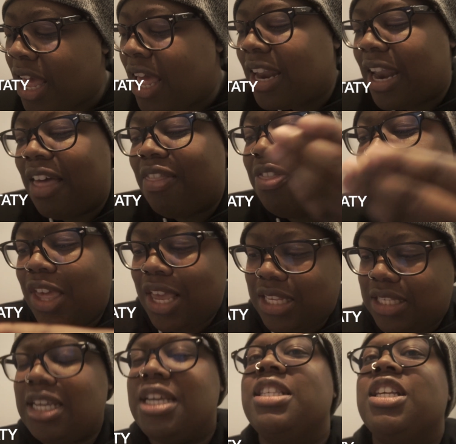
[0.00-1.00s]
Now,
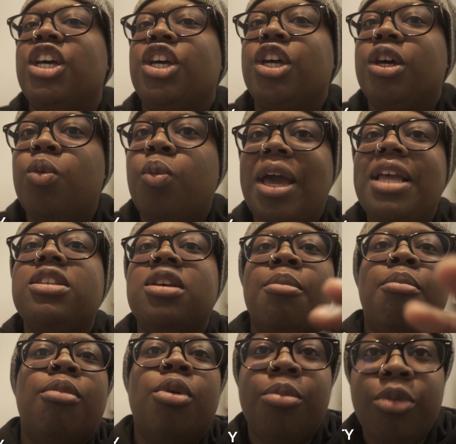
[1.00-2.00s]
this is a good way to
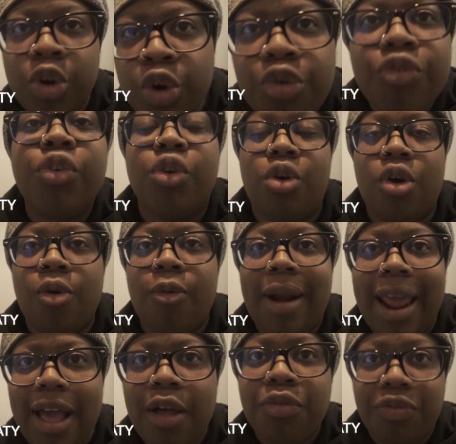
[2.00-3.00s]
maneuver
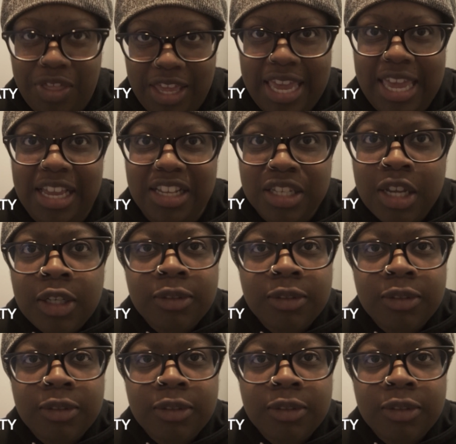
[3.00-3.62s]
around things